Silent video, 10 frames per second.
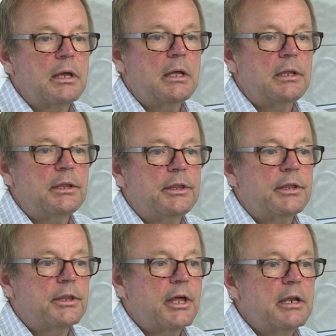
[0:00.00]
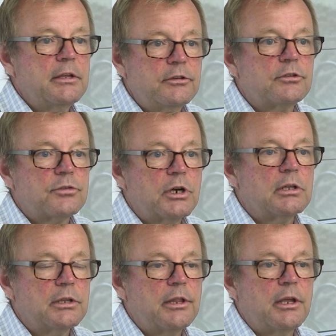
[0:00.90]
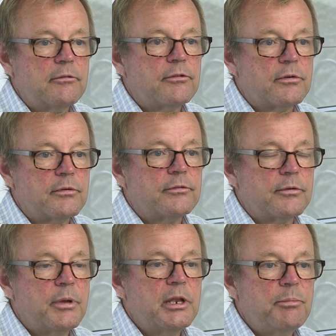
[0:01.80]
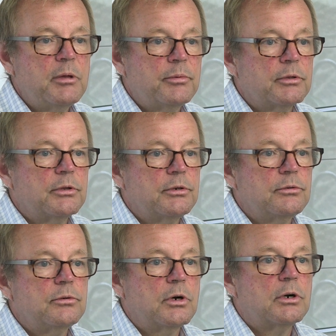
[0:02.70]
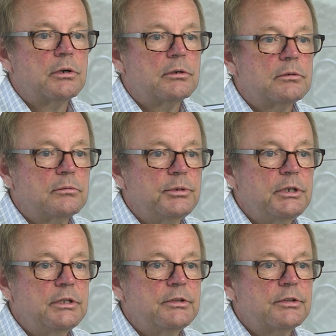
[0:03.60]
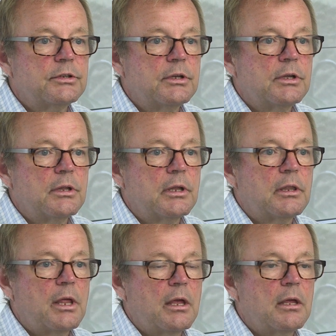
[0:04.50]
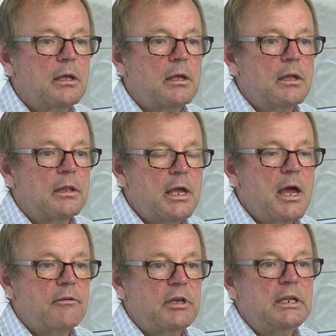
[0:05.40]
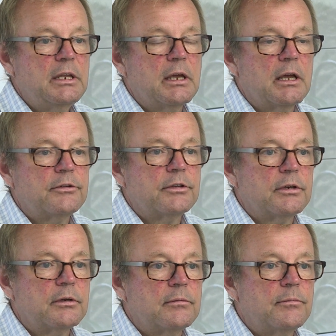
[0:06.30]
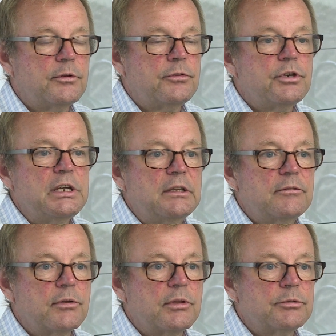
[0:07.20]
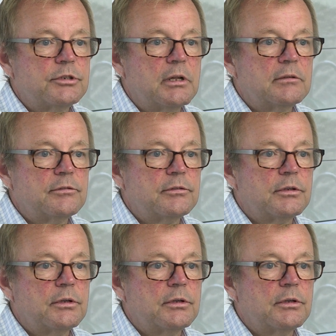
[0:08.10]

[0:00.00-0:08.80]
And that is a struggle, I think, for many people who are obese, that they have eating as a treat for themselves.